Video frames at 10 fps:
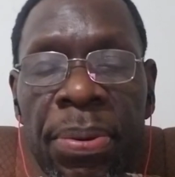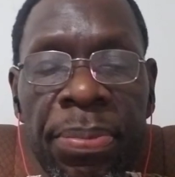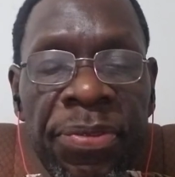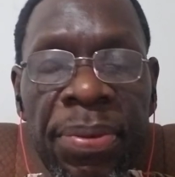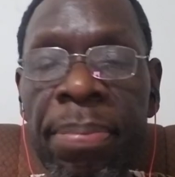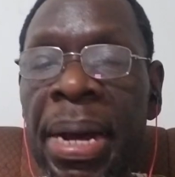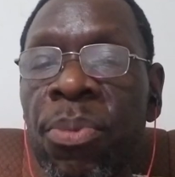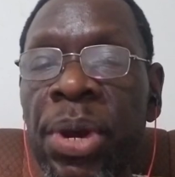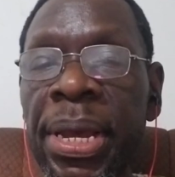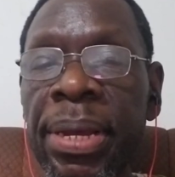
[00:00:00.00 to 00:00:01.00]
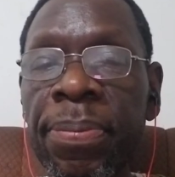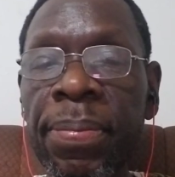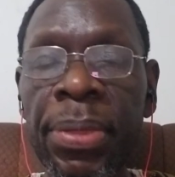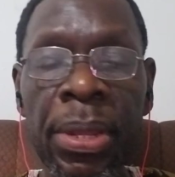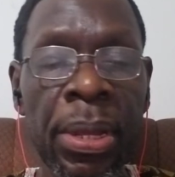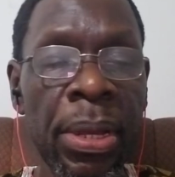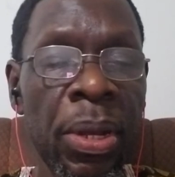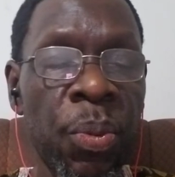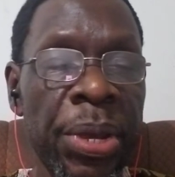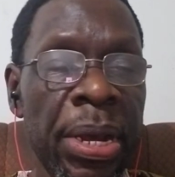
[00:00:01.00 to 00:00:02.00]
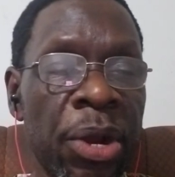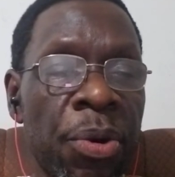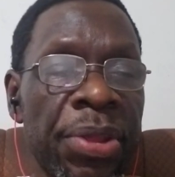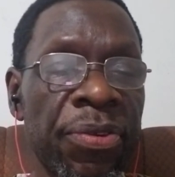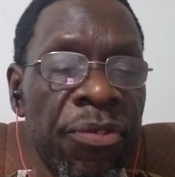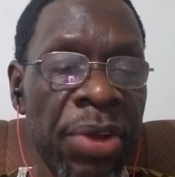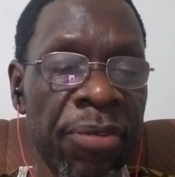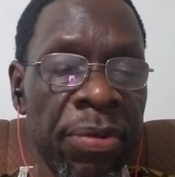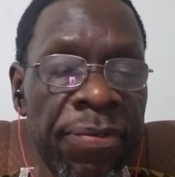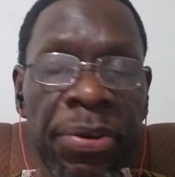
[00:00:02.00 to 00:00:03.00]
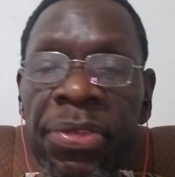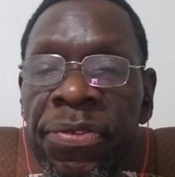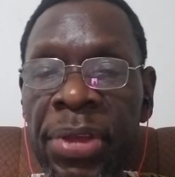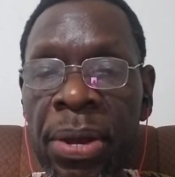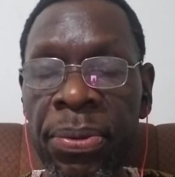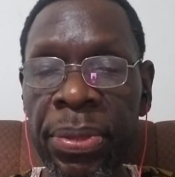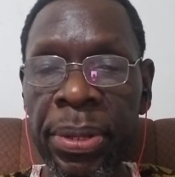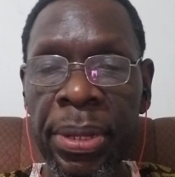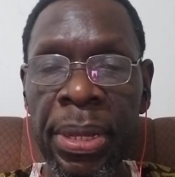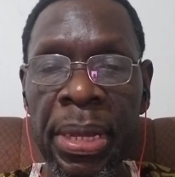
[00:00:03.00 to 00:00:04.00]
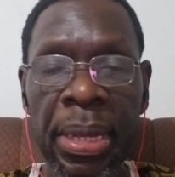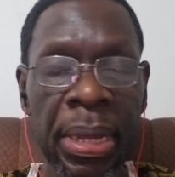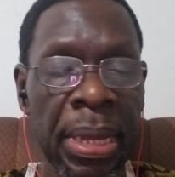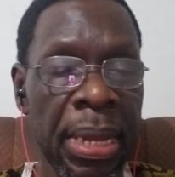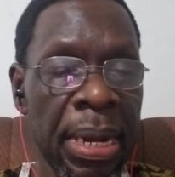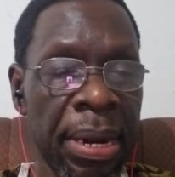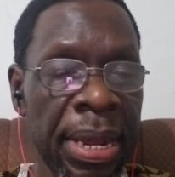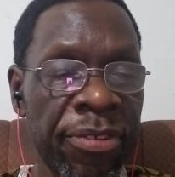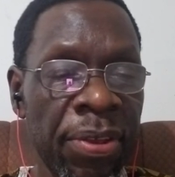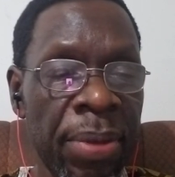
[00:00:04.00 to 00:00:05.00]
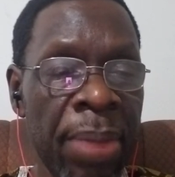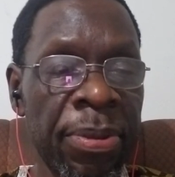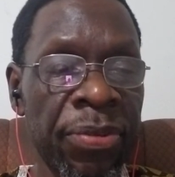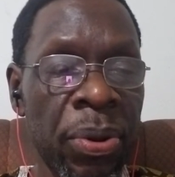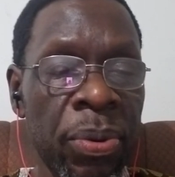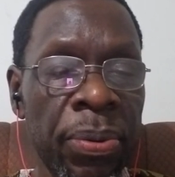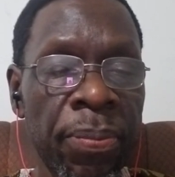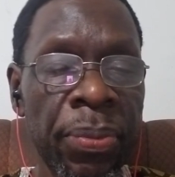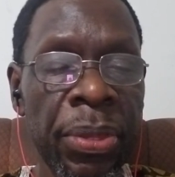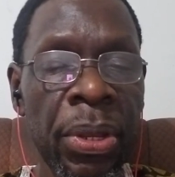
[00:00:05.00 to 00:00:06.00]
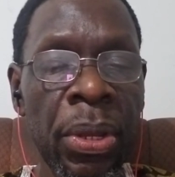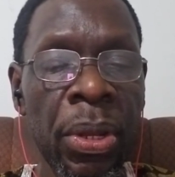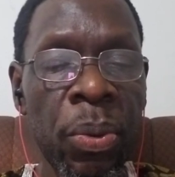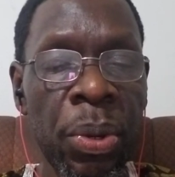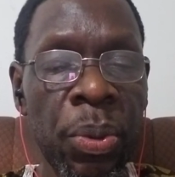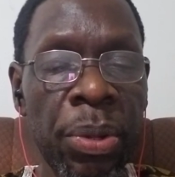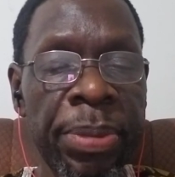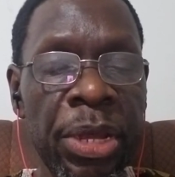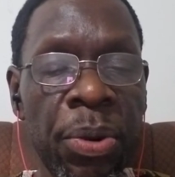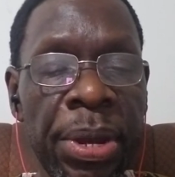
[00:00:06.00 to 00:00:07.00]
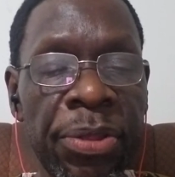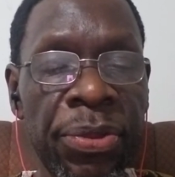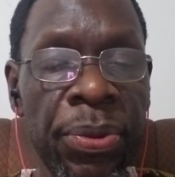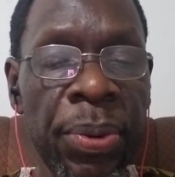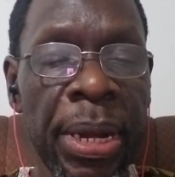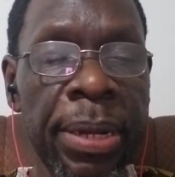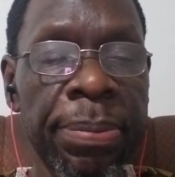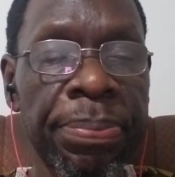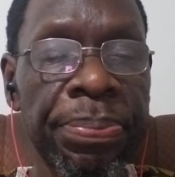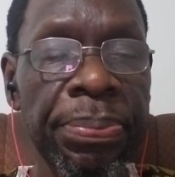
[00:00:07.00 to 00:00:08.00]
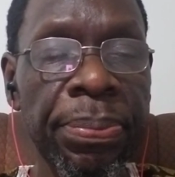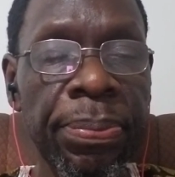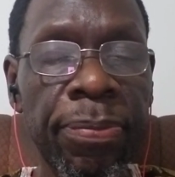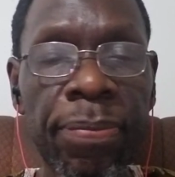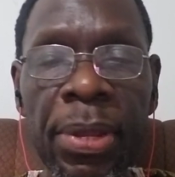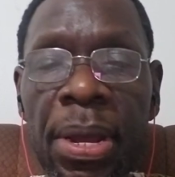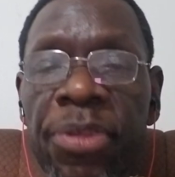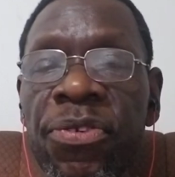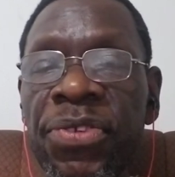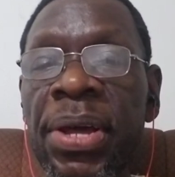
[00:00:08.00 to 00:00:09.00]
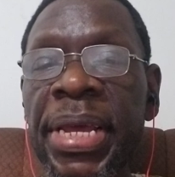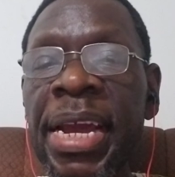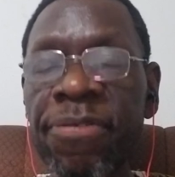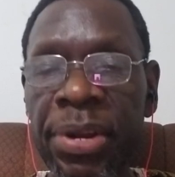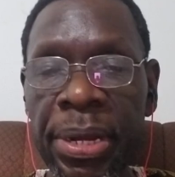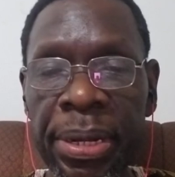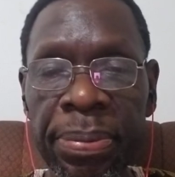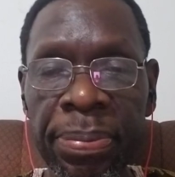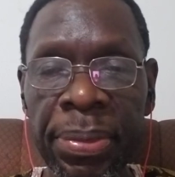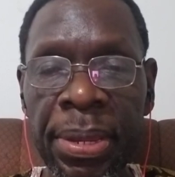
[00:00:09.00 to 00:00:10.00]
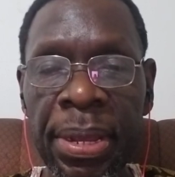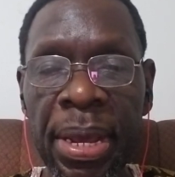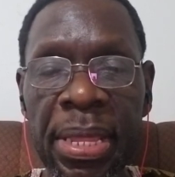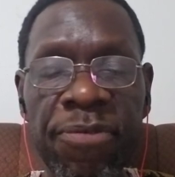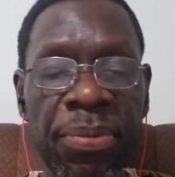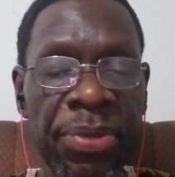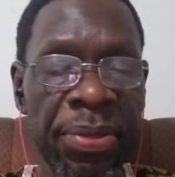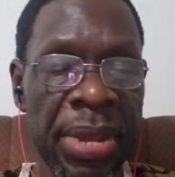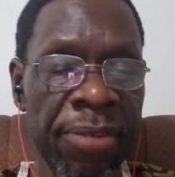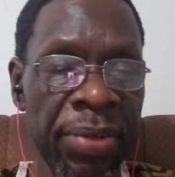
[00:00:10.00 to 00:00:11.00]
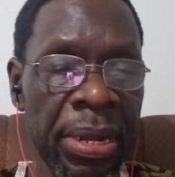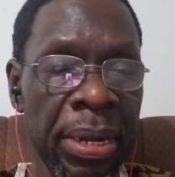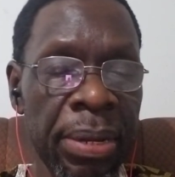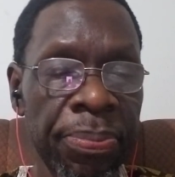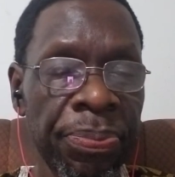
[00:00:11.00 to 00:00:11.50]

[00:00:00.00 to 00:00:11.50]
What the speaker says: Zimbabwe, we are going to travel further south. In our next episode, we will be going to South Africa, and then from South Africa,